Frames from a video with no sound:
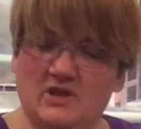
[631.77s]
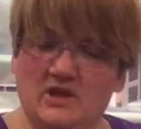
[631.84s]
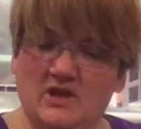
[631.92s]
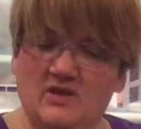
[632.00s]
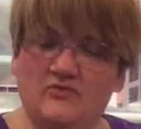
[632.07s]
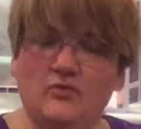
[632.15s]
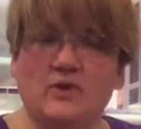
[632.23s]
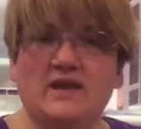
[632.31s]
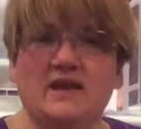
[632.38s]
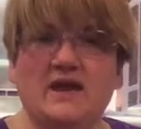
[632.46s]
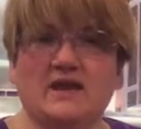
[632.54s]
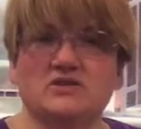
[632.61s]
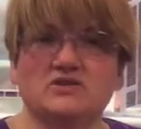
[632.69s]
if we can
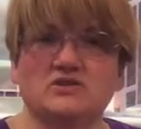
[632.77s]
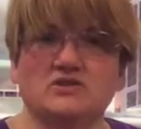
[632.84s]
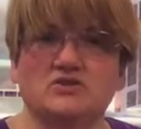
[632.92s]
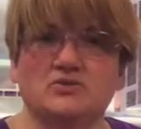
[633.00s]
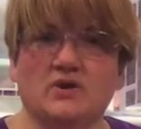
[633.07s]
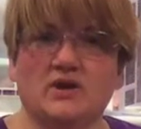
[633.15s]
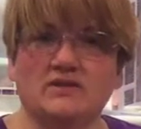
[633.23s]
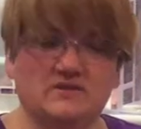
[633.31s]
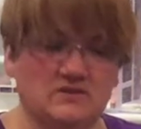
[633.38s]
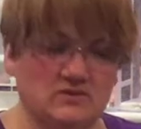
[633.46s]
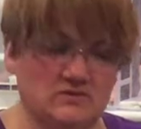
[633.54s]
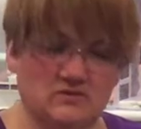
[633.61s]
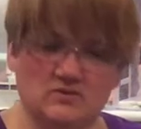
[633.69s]
actually trust
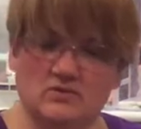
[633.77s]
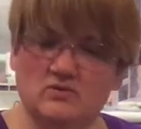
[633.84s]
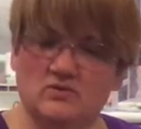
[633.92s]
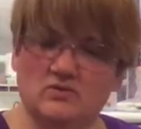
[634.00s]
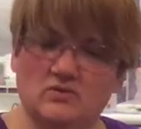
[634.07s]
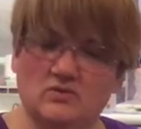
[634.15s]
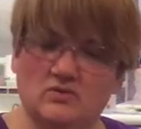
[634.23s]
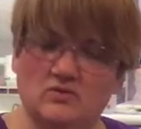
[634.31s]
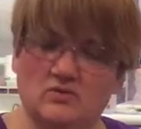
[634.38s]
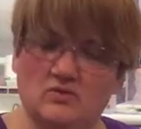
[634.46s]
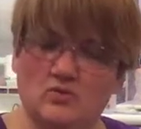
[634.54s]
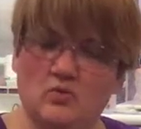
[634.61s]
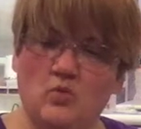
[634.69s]

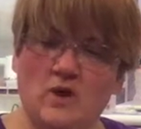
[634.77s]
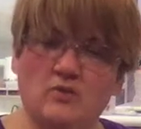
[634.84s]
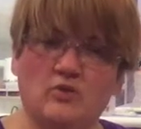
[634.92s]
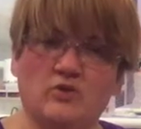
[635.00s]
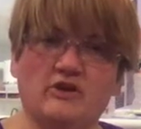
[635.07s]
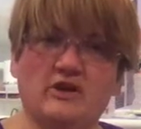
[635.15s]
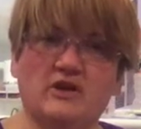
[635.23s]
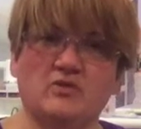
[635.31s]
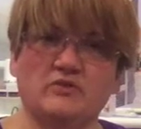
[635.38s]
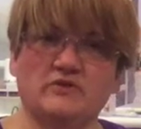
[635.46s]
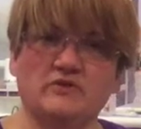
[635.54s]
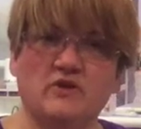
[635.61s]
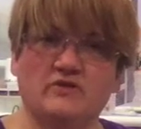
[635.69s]
when we're getting
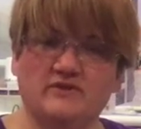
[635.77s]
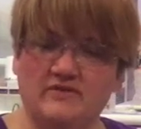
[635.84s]
results,